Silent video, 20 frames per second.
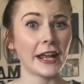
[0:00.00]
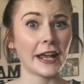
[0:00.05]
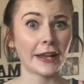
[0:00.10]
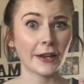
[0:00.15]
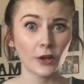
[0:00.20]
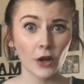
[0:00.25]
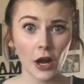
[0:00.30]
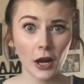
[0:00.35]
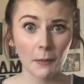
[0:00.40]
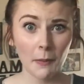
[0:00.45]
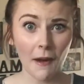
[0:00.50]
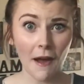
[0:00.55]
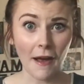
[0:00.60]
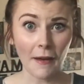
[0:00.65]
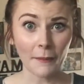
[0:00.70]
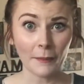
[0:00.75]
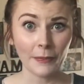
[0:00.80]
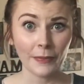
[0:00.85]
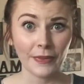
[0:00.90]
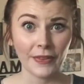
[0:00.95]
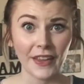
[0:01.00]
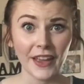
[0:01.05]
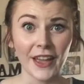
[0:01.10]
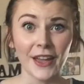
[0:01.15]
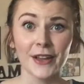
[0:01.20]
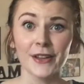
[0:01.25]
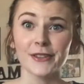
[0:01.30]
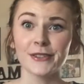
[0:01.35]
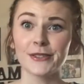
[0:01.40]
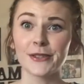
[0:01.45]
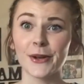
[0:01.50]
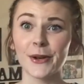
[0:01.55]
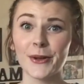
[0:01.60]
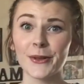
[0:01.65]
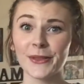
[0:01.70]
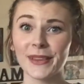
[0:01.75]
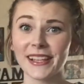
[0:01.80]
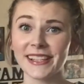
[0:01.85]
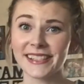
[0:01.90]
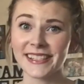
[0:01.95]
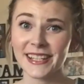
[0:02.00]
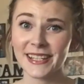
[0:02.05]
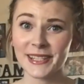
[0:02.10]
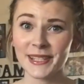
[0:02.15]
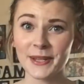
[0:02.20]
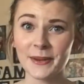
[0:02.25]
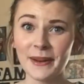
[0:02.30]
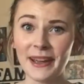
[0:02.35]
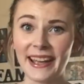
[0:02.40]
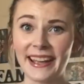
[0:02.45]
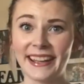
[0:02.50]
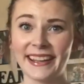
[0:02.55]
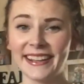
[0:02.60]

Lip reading: a crock pot. So let's get to it.